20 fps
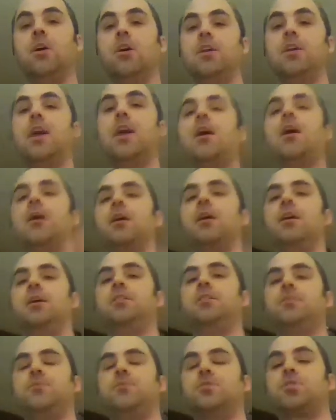yeah,
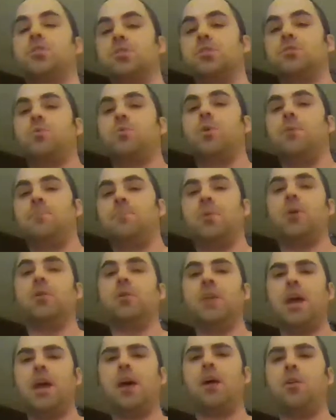AEW's cruiserweight belt.
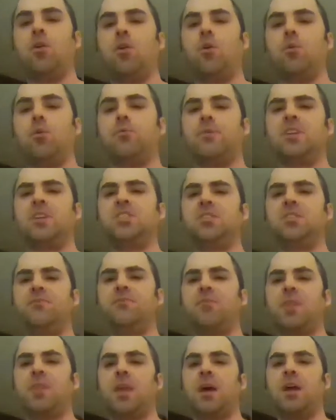Yeah, no, the wrestling
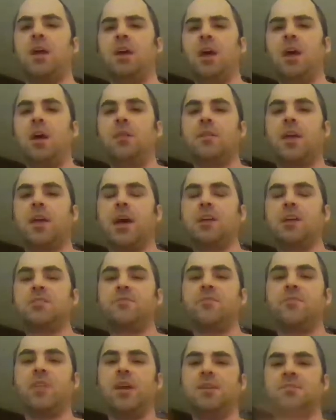for that and the guys
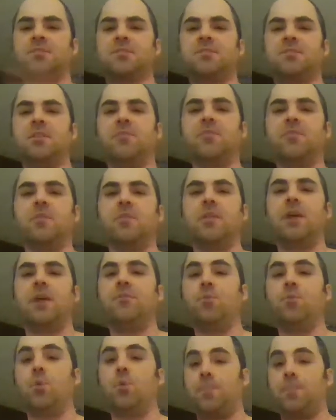for that, it's different than
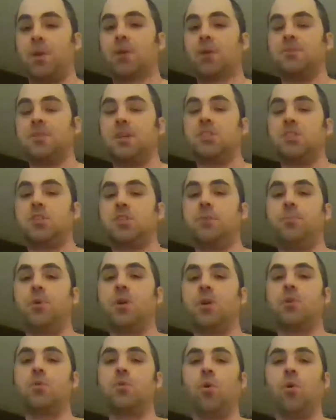heavyweight belt. It's actually
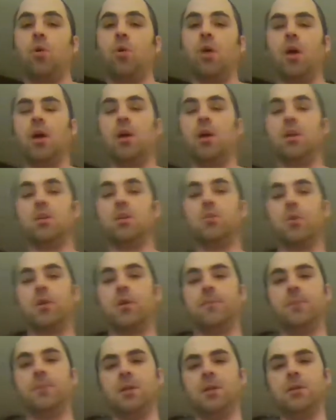pretty cool. You know what I
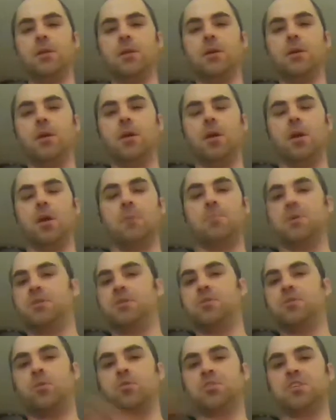mean? But
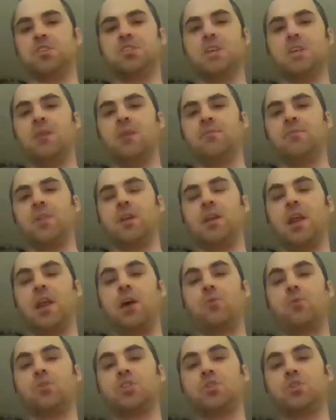don't just have like an
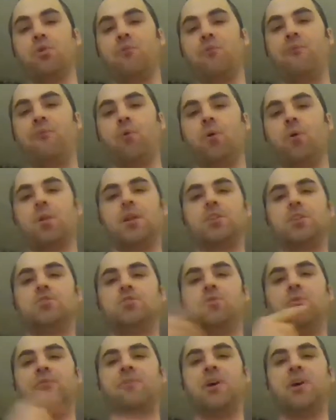hour show for it, like
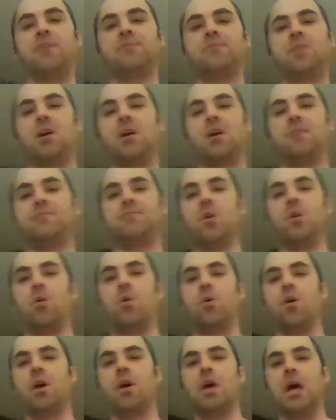205 Live.
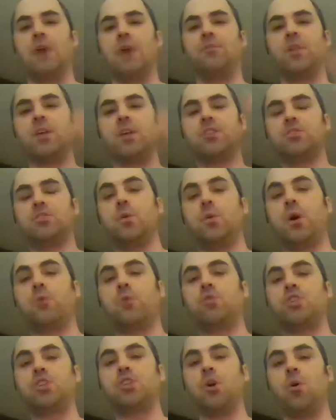No, have it like a
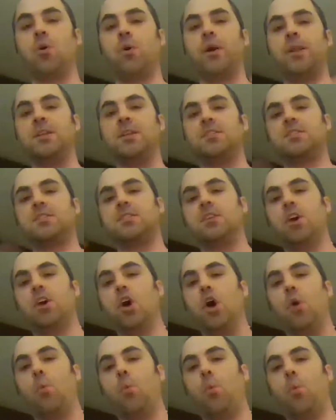2-hour show and it's
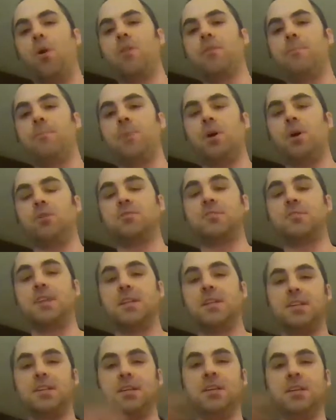one of the belts
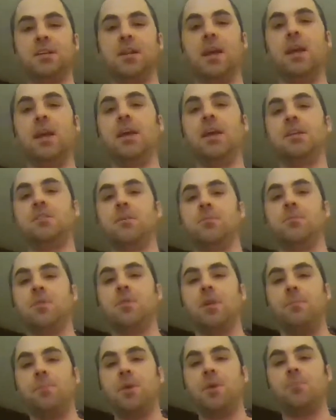that's in AEW
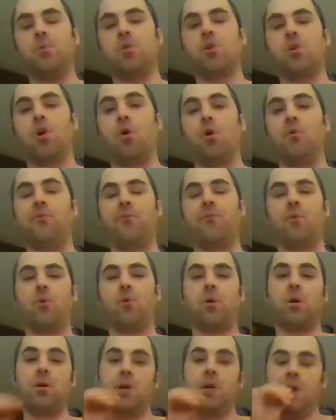that people go
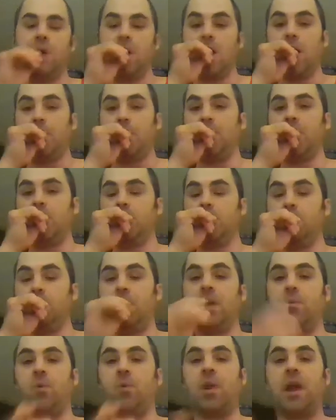for. I mean, you
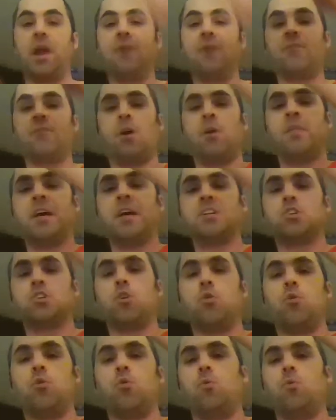might want to have it on that
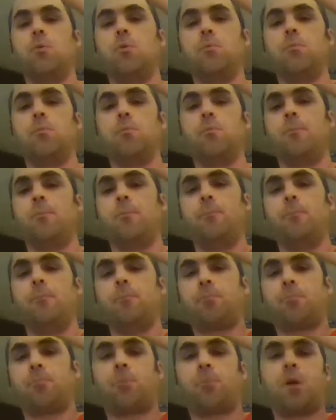show
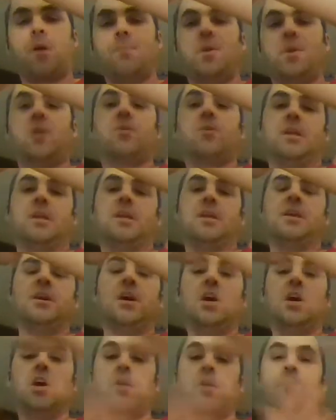primarily.
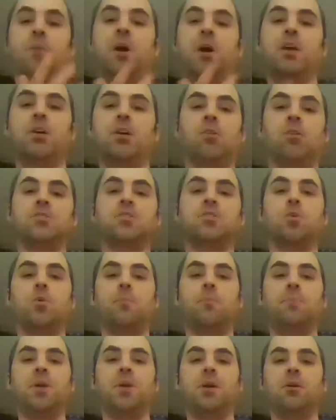It might also
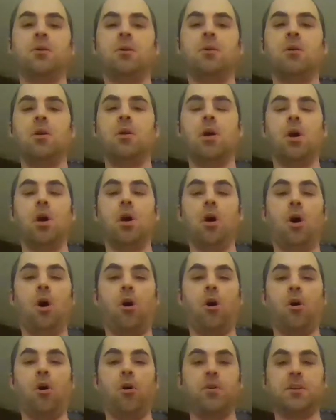appear
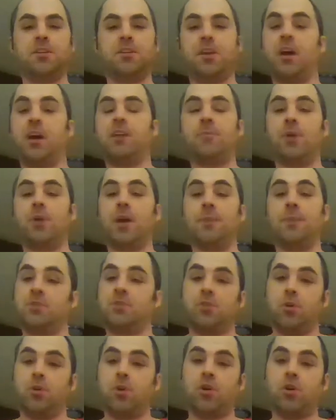on a Dynamite episode. It